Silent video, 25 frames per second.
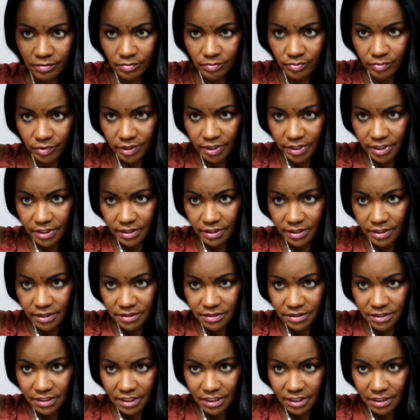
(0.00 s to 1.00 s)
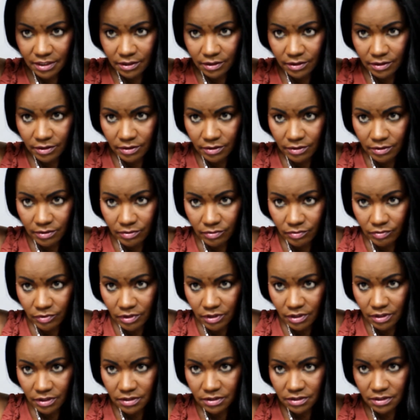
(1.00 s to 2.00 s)
blend exactly with
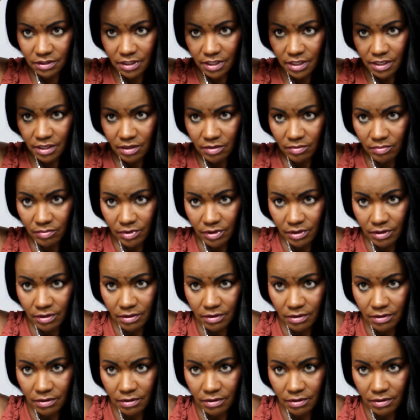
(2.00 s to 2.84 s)
the same